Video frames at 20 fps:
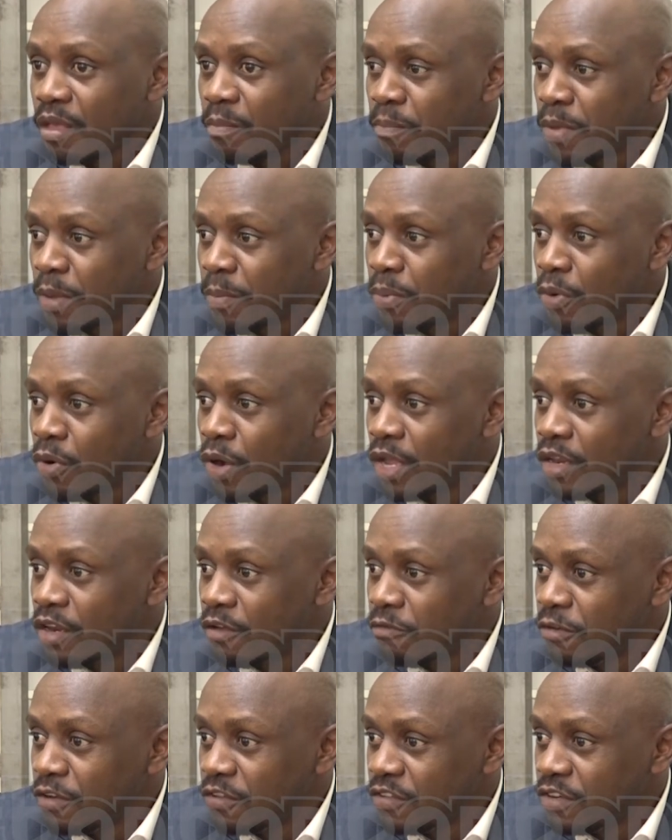people at the
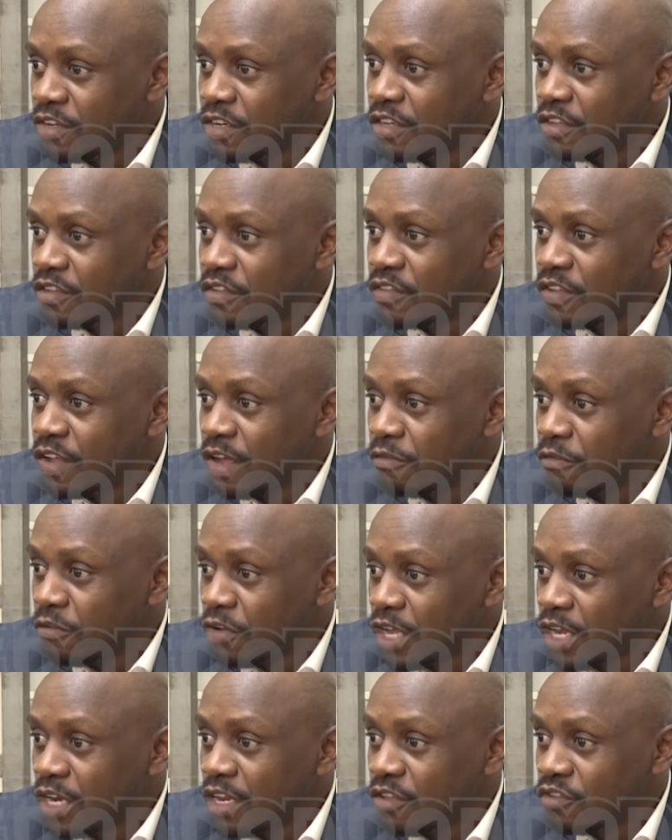facilities have
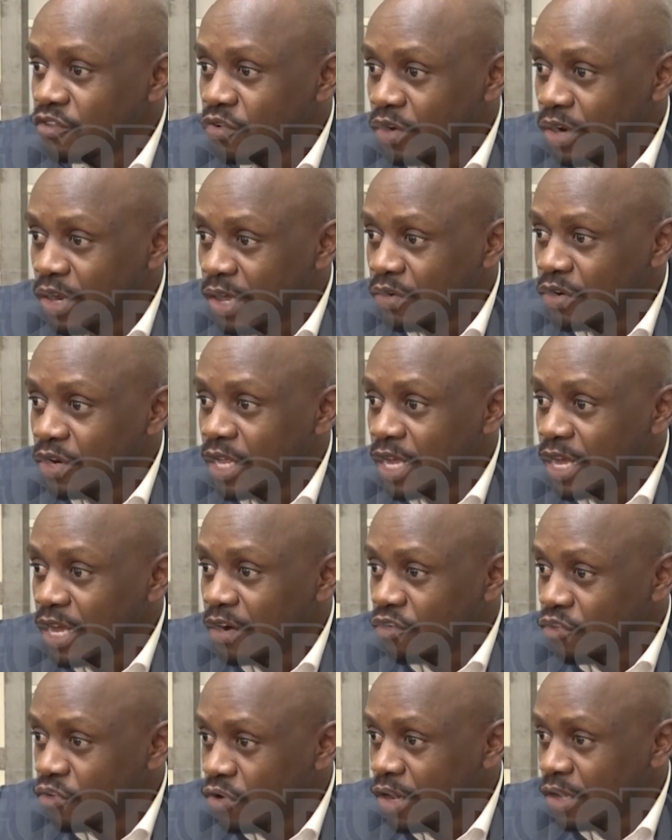guidance on how they
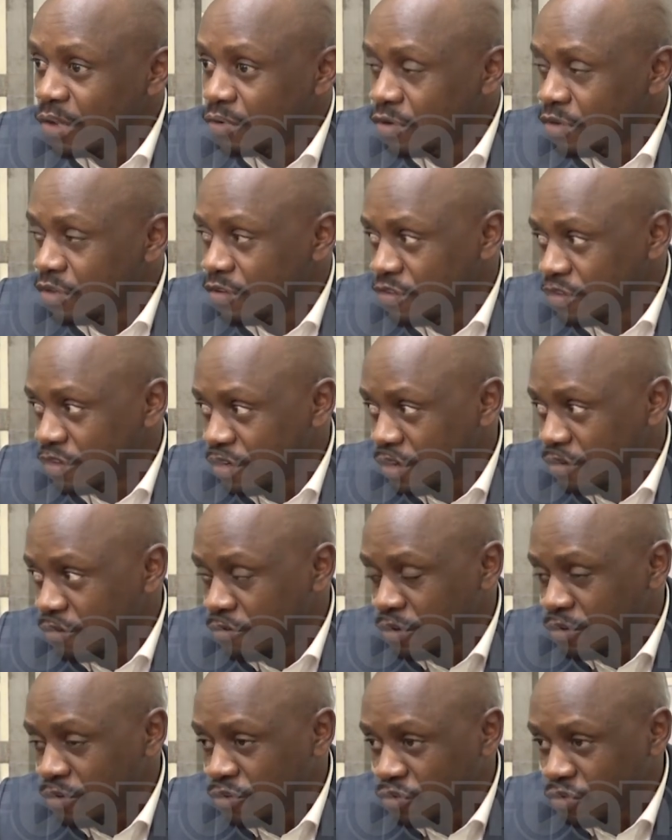can roll out this
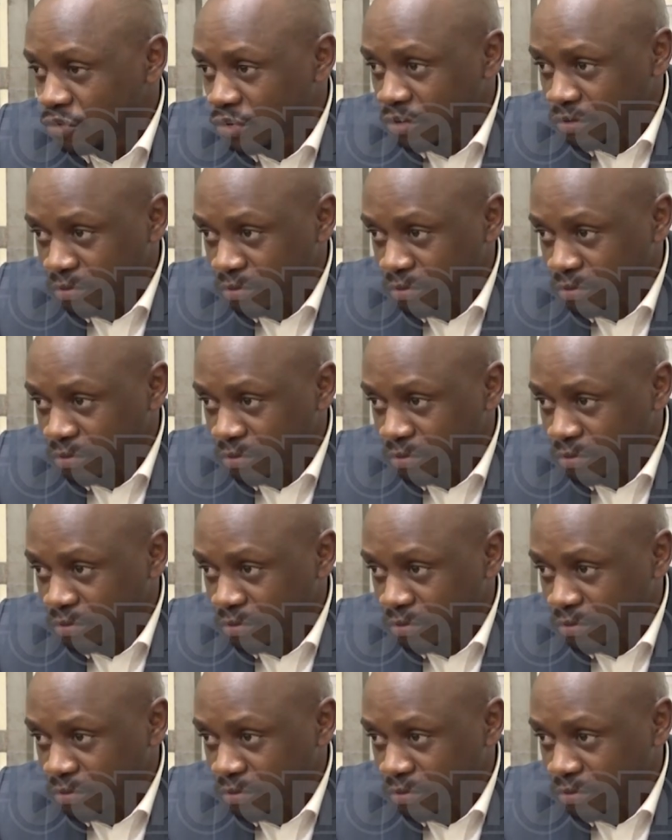intervention.